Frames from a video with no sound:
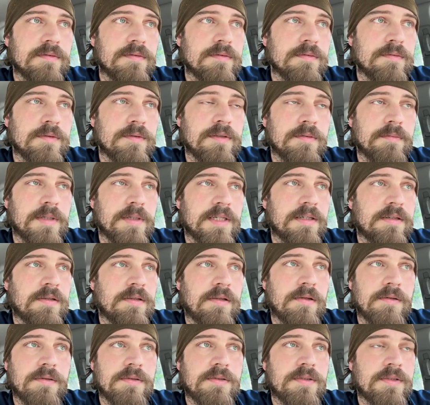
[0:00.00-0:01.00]
one of my
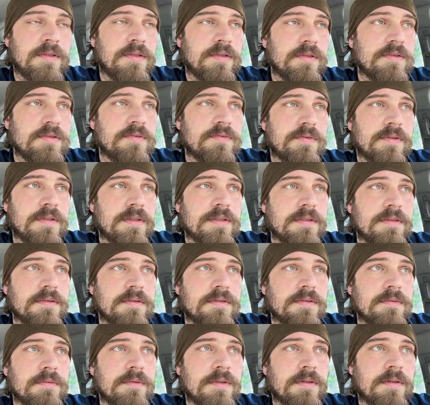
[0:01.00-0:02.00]
close
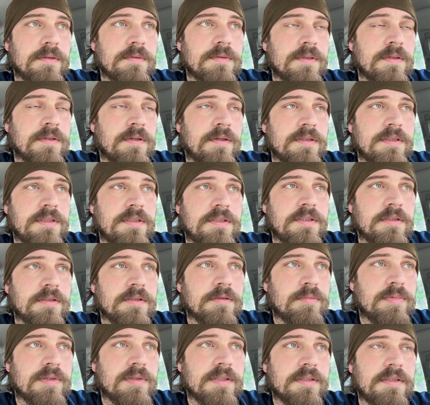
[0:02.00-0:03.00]
friends, we always called each
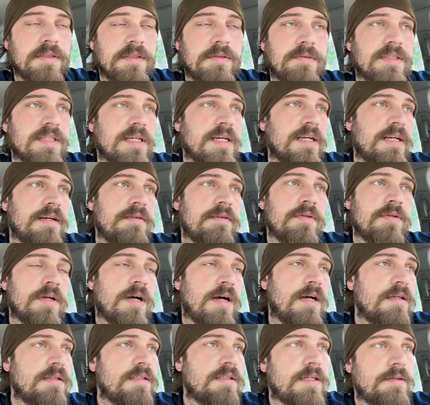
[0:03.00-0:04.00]
other brother. He was at every
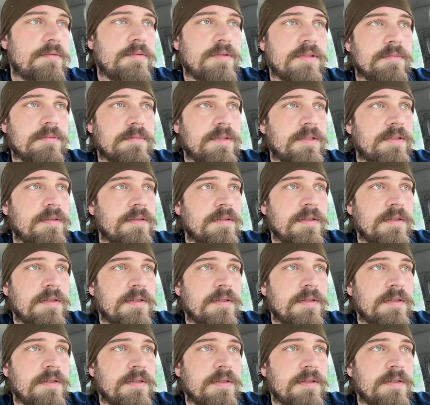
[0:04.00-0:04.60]
holiday with me.